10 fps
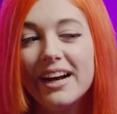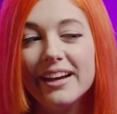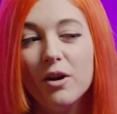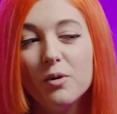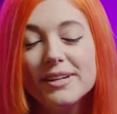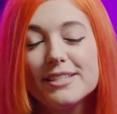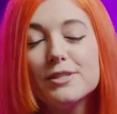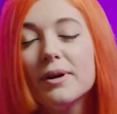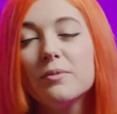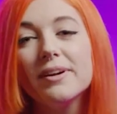I always
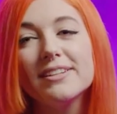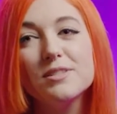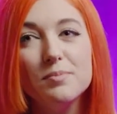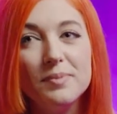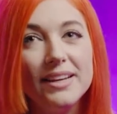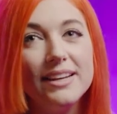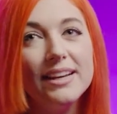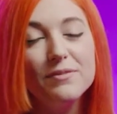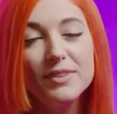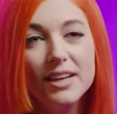knew I wanted to be
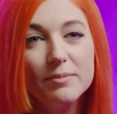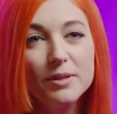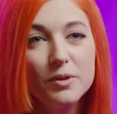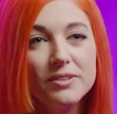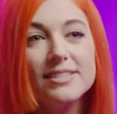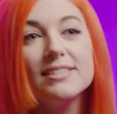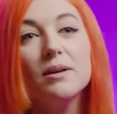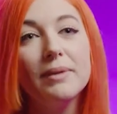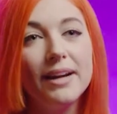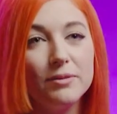in the gaming world
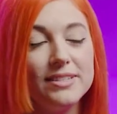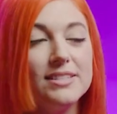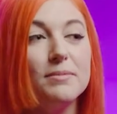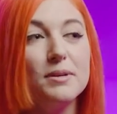somehow in some